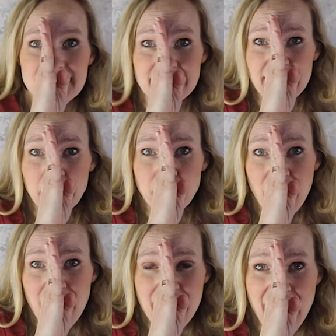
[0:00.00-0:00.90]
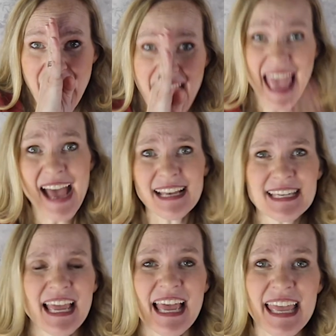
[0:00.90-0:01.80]
zebra,
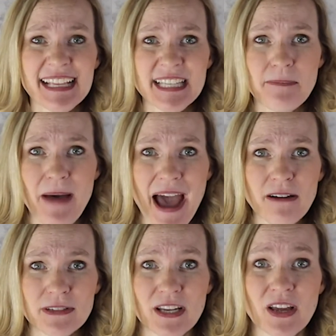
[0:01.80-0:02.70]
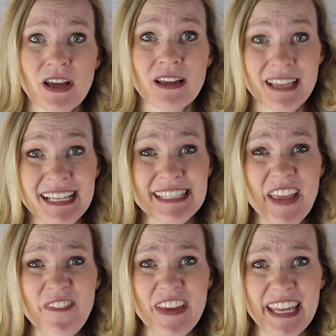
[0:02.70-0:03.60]
and it's about
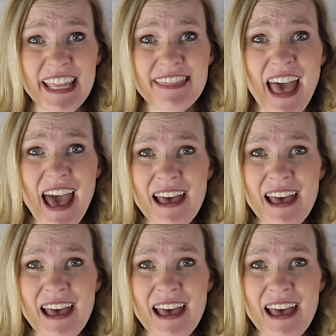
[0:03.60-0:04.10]
Tiffany the